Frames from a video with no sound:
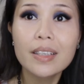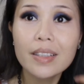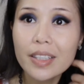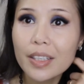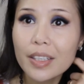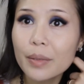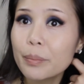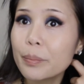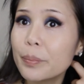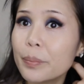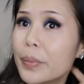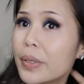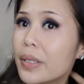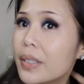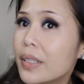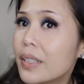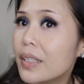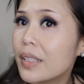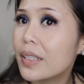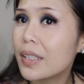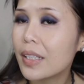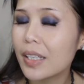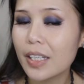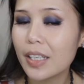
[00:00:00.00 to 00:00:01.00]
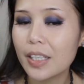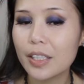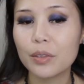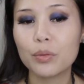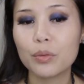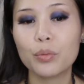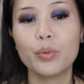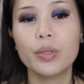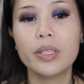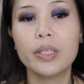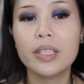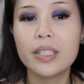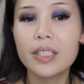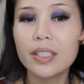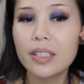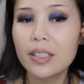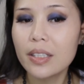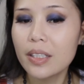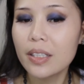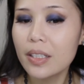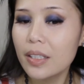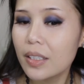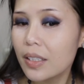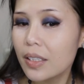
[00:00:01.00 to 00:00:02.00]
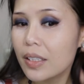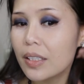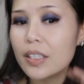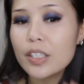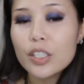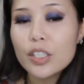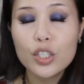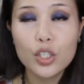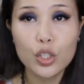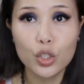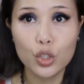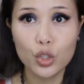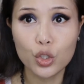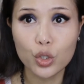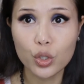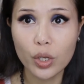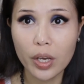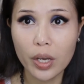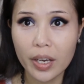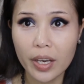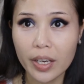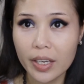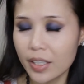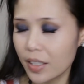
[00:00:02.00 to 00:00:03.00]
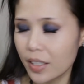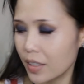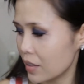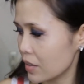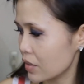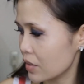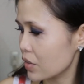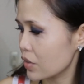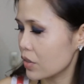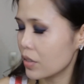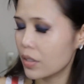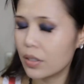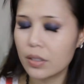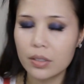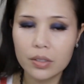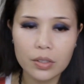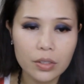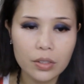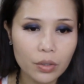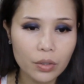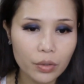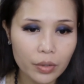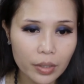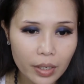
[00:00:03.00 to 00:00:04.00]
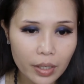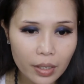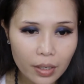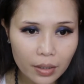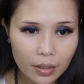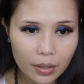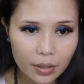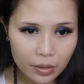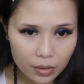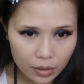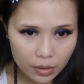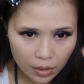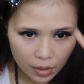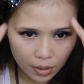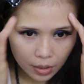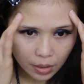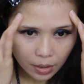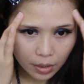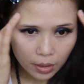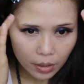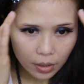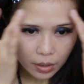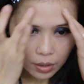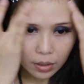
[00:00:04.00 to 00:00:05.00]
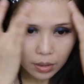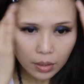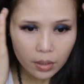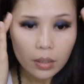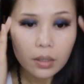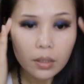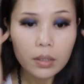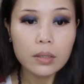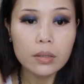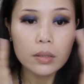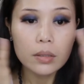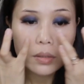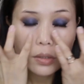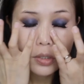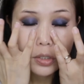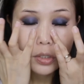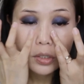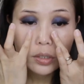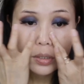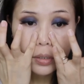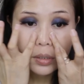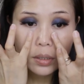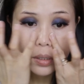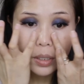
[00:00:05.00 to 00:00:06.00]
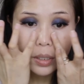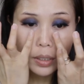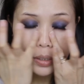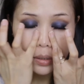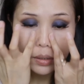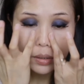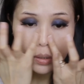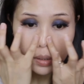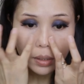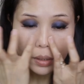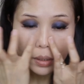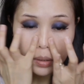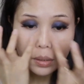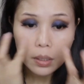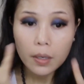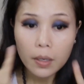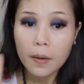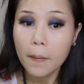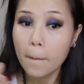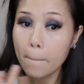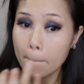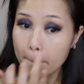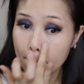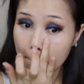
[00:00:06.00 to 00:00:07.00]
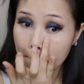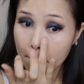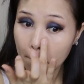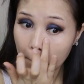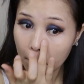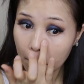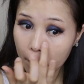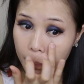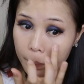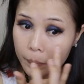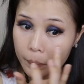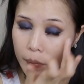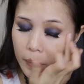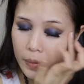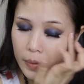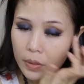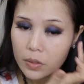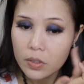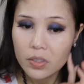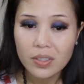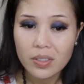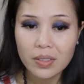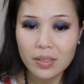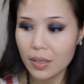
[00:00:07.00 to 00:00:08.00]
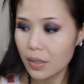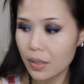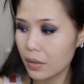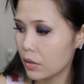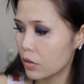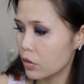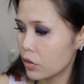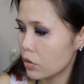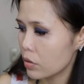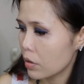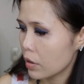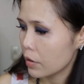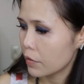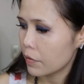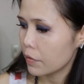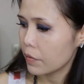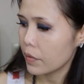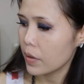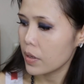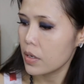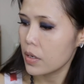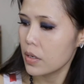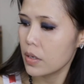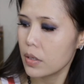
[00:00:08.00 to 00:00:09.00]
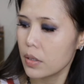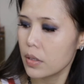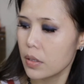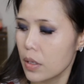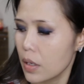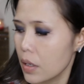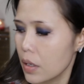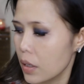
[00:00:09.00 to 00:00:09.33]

yep, it really changed. So yeah, let's just let that set into our face.